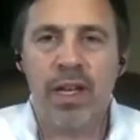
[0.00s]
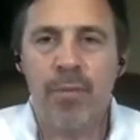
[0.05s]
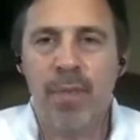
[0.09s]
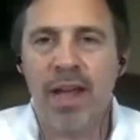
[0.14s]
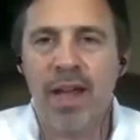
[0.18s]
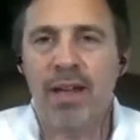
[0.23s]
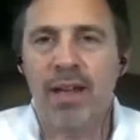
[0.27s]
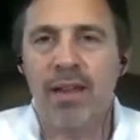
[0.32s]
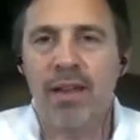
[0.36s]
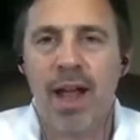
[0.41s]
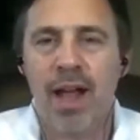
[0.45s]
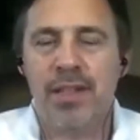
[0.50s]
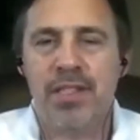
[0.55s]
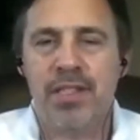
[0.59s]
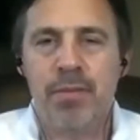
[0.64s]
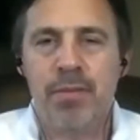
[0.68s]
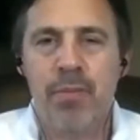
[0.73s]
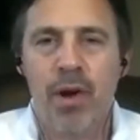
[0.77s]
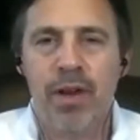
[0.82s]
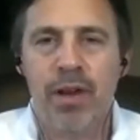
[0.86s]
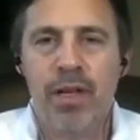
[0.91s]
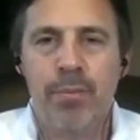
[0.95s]
He made lots
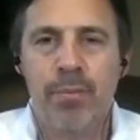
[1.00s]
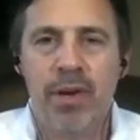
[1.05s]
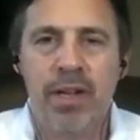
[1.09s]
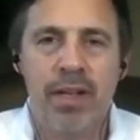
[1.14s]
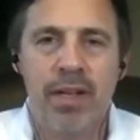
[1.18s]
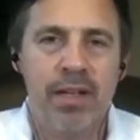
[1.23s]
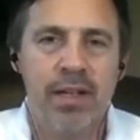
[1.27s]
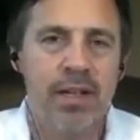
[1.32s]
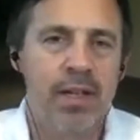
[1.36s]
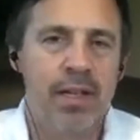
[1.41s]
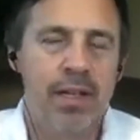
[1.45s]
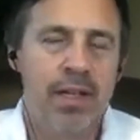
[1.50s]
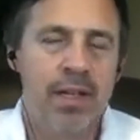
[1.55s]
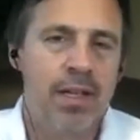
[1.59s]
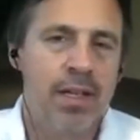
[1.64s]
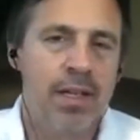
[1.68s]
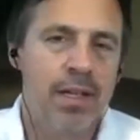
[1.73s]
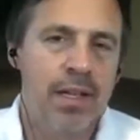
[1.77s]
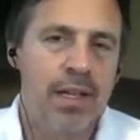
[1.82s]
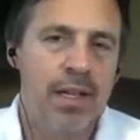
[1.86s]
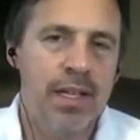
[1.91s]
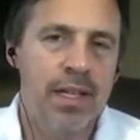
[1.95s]
of money, but he
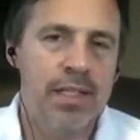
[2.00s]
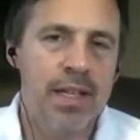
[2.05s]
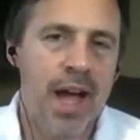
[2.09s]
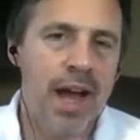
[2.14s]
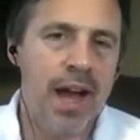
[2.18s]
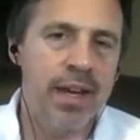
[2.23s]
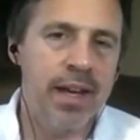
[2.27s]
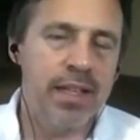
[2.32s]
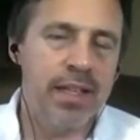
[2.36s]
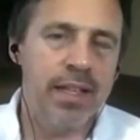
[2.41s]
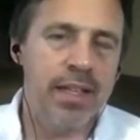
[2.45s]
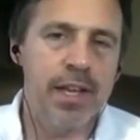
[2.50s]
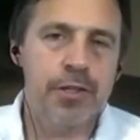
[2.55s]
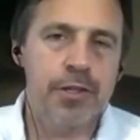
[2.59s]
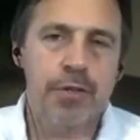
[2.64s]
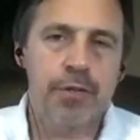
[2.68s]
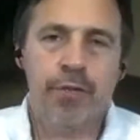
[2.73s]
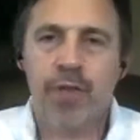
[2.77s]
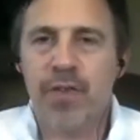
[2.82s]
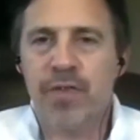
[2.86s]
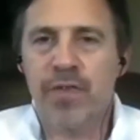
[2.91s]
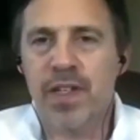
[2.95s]
died at the age
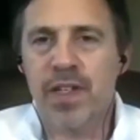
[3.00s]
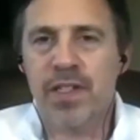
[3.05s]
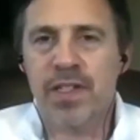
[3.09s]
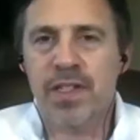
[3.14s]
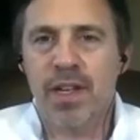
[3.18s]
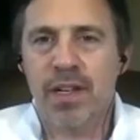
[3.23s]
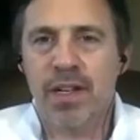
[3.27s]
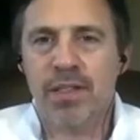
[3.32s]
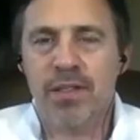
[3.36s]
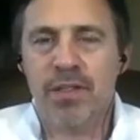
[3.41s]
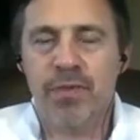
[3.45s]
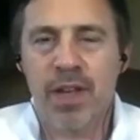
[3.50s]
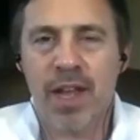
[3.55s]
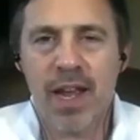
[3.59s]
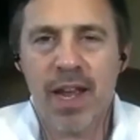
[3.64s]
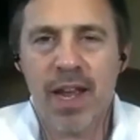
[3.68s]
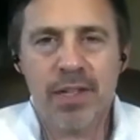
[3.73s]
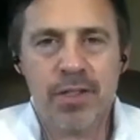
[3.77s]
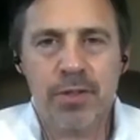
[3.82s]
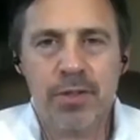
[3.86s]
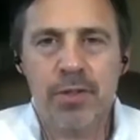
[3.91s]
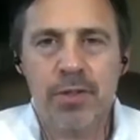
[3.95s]
of 56 of
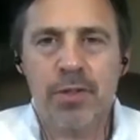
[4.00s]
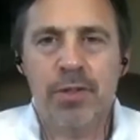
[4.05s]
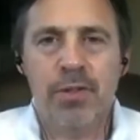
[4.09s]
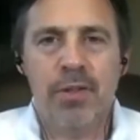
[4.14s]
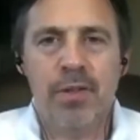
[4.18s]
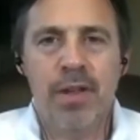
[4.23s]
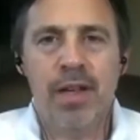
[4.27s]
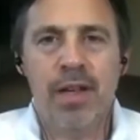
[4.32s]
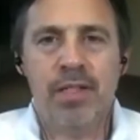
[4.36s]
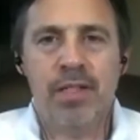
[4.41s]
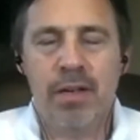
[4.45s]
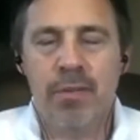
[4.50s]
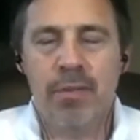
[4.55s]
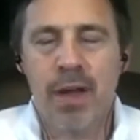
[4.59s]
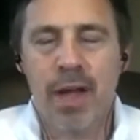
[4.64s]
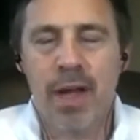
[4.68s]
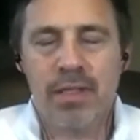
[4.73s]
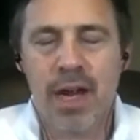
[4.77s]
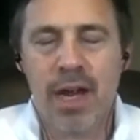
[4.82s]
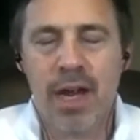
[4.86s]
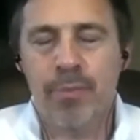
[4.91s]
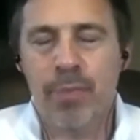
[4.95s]
cancer,
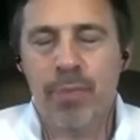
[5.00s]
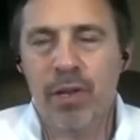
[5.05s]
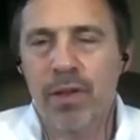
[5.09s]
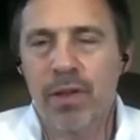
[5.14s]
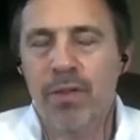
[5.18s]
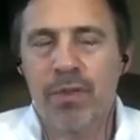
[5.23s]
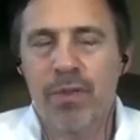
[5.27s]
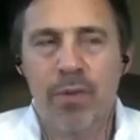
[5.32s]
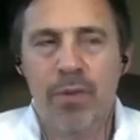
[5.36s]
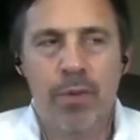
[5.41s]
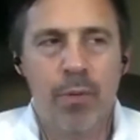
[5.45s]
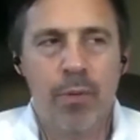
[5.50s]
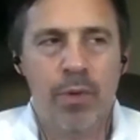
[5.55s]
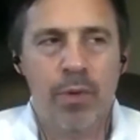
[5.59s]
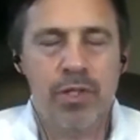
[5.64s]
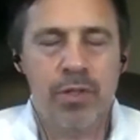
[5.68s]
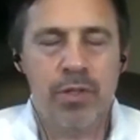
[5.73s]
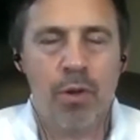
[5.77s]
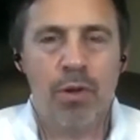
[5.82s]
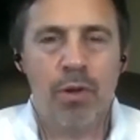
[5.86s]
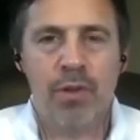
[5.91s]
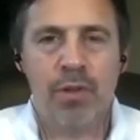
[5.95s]
as I believe a
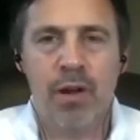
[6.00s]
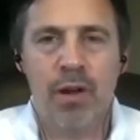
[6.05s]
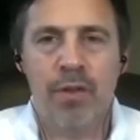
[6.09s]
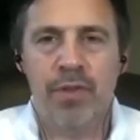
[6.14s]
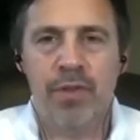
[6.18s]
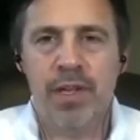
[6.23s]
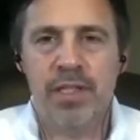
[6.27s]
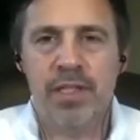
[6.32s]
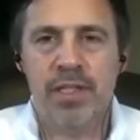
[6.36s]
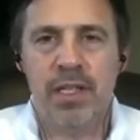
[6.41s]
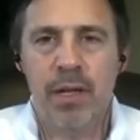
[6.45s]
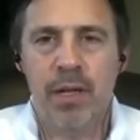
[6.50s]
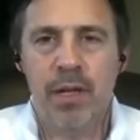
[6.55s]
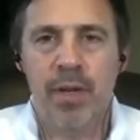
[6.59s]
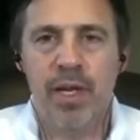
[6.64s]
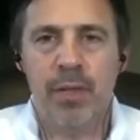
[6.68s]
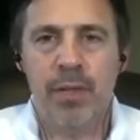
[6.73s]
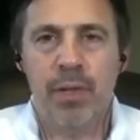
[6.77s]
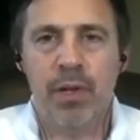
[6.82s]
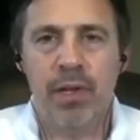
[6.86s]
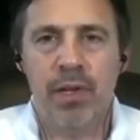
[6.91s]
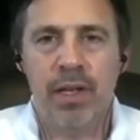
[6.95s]
result of his
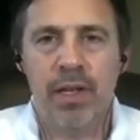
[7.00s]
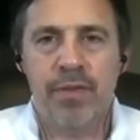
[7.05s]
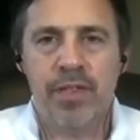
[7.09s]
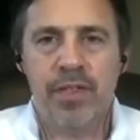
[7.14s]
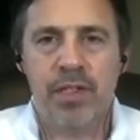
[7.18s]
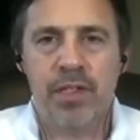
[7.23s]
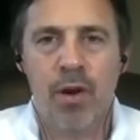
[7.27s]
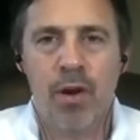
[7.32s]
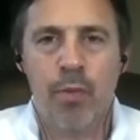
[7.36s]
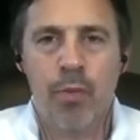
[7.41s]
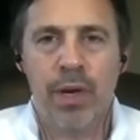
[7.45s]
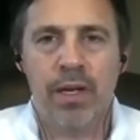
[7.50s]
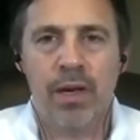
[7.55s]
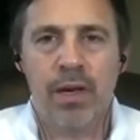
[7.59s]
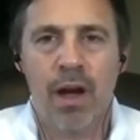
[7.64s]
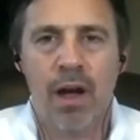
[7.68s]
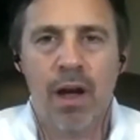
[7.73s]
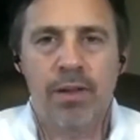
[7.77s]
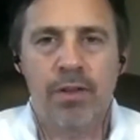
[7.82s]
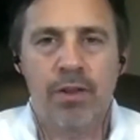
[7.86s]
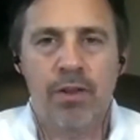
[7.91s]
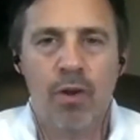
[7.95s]
limited beliefs going
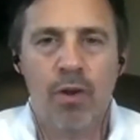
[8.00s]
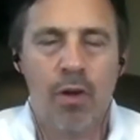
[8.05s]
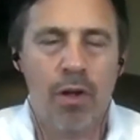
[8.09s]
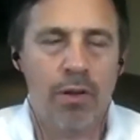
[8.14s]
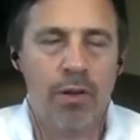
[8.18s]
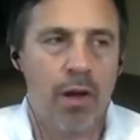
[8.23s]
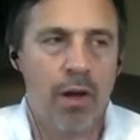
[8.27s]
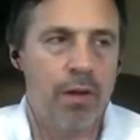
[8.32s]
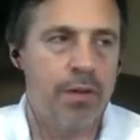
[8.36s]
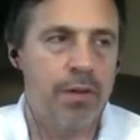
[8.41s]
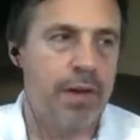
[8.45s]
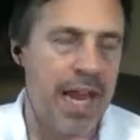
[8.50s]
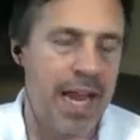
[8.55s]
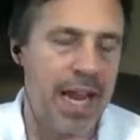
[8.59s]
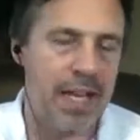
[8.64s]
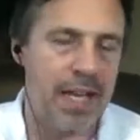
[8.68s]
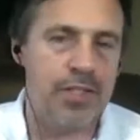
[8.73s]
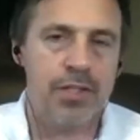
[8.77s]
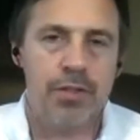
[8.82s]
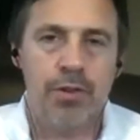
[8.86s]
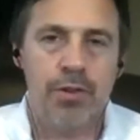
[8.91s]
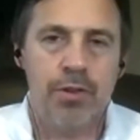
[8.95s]

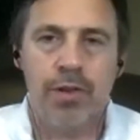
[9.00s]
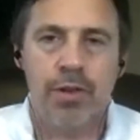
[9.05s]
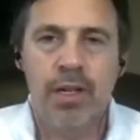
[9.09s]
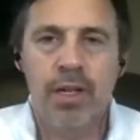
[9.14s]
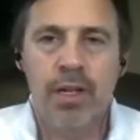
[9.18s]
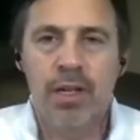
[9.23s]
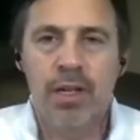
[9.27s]
unanswered